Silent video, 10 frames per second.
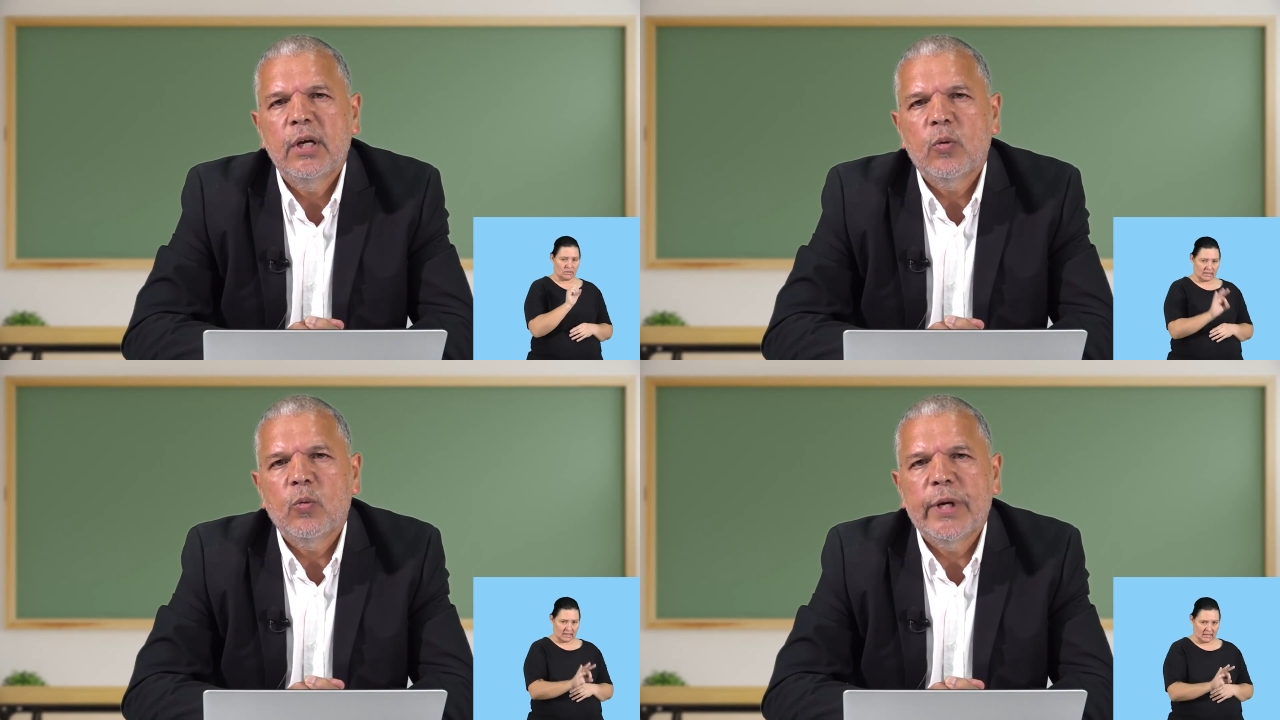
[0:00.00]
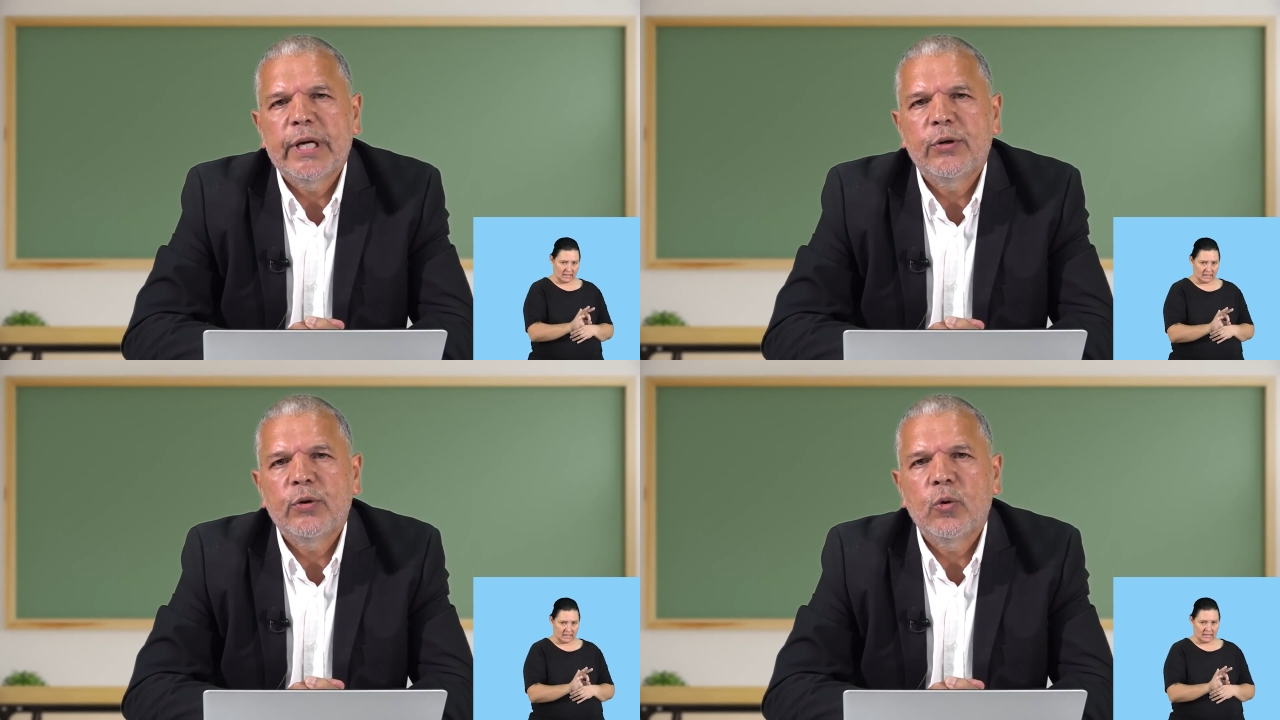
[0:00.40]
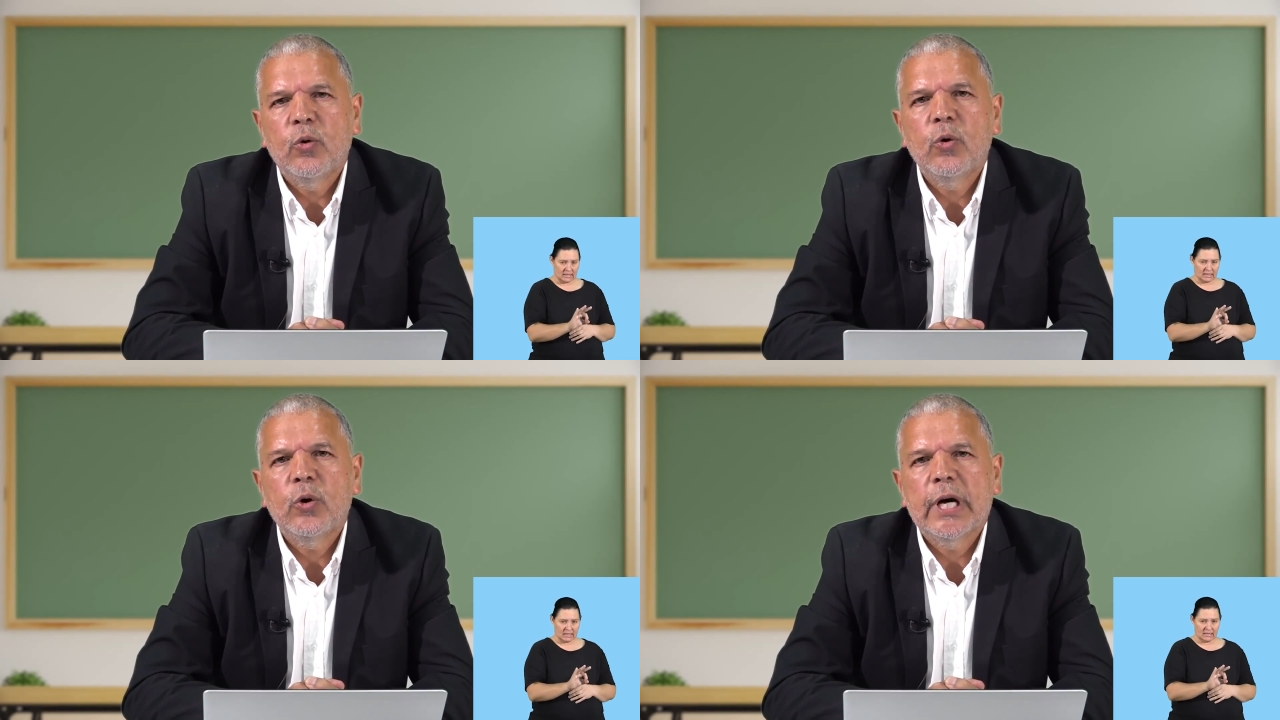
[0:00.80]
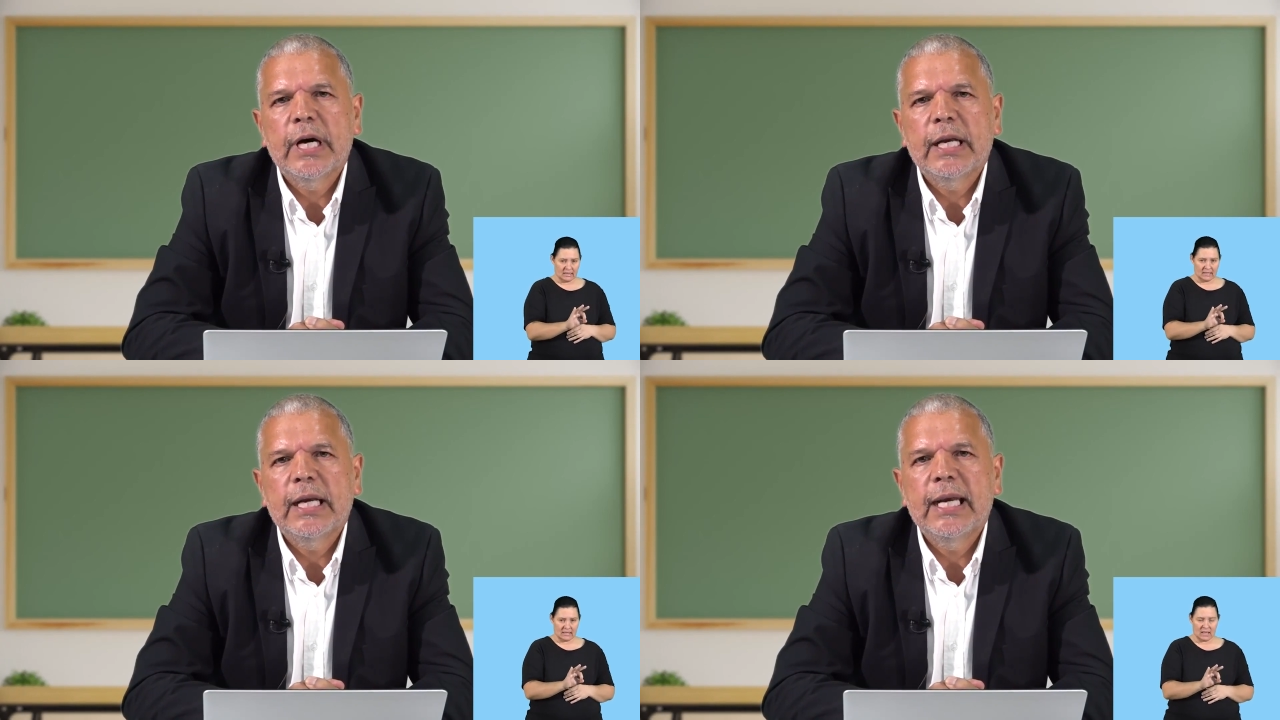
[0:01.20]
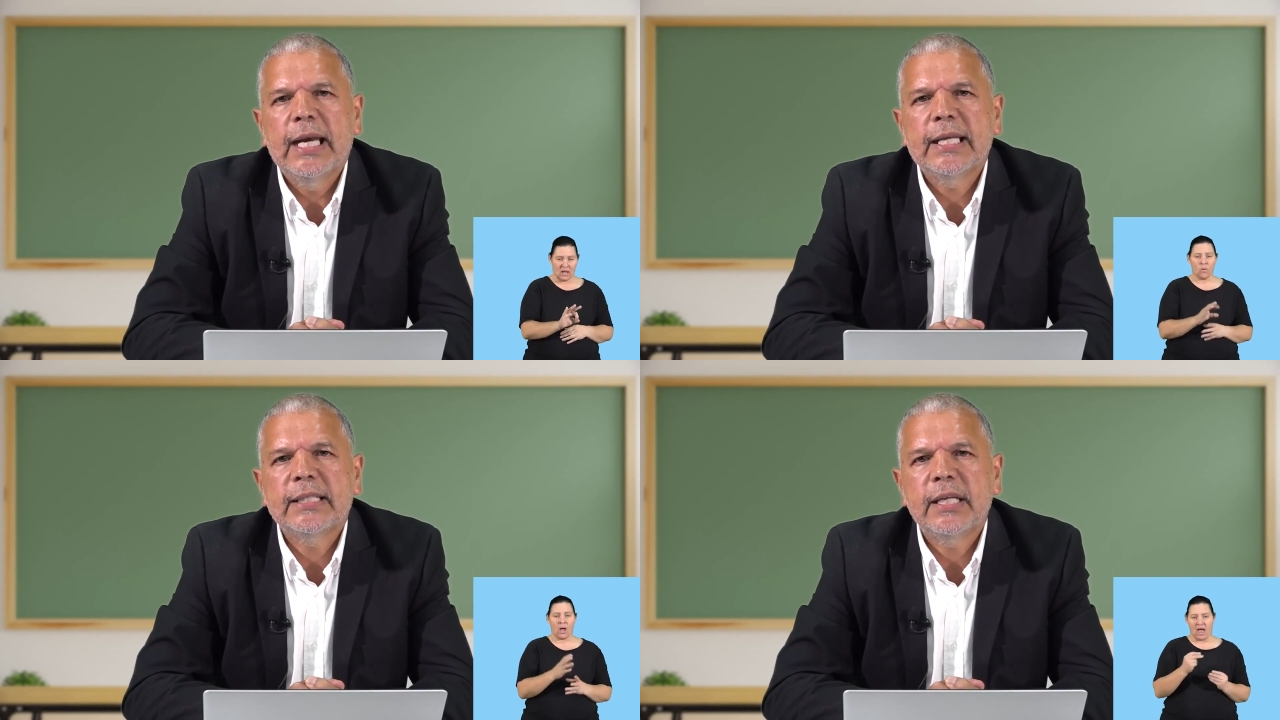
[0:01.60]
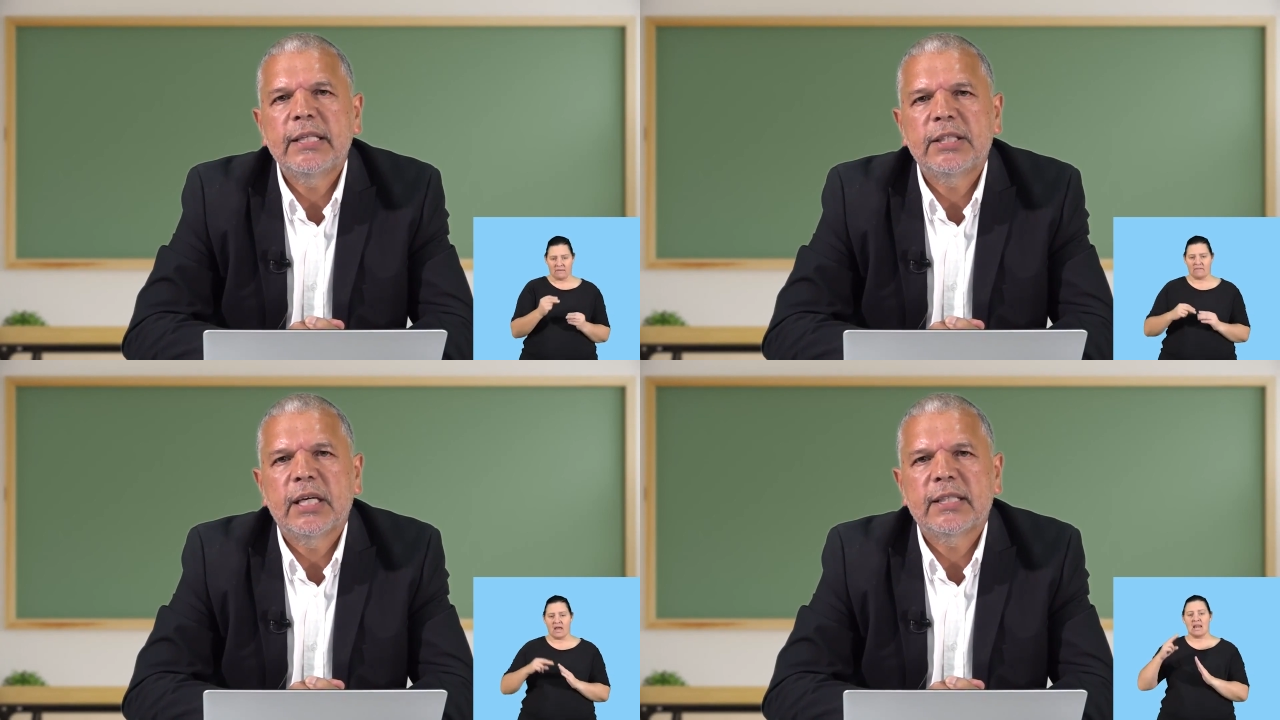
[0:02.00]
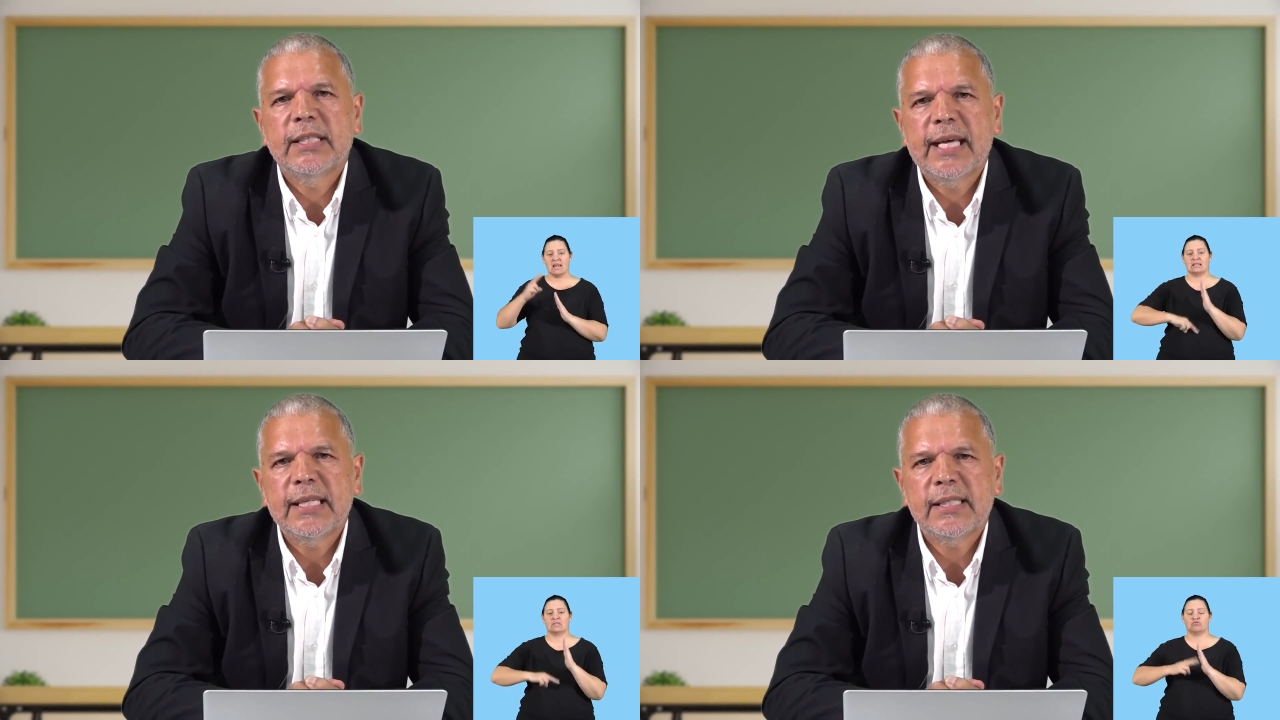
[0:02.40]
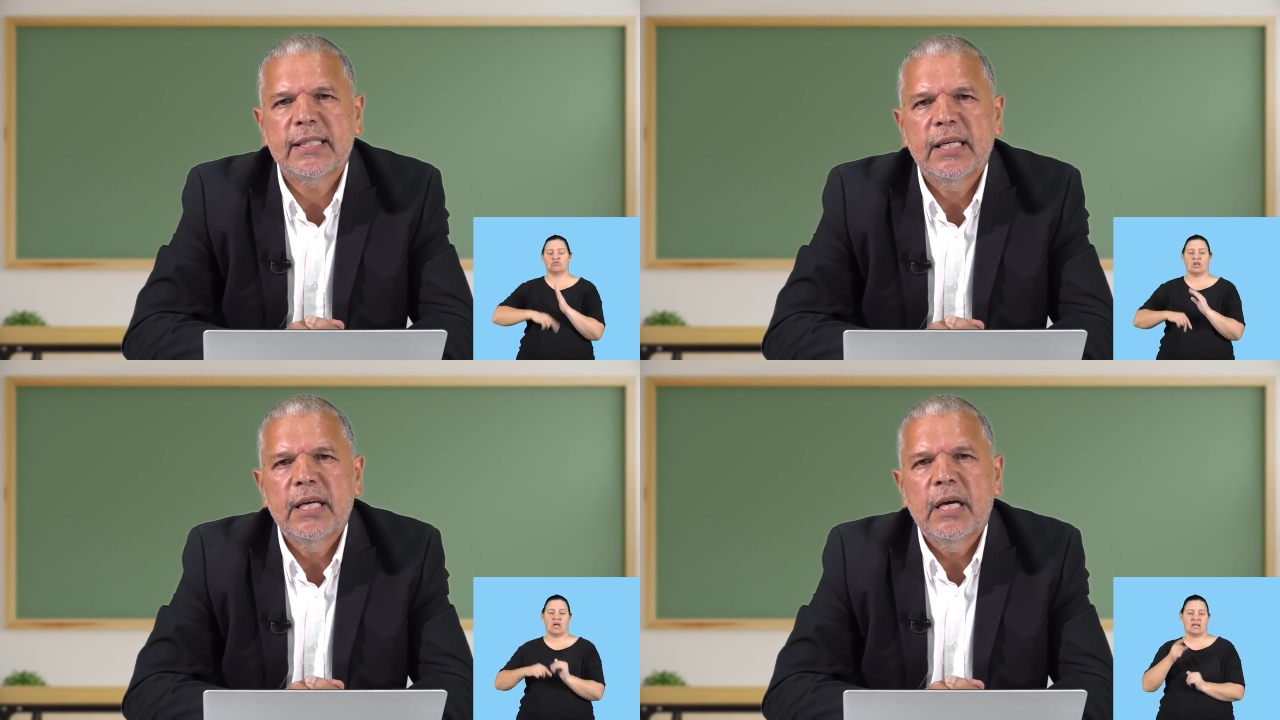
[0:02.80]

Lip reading: we do a literature test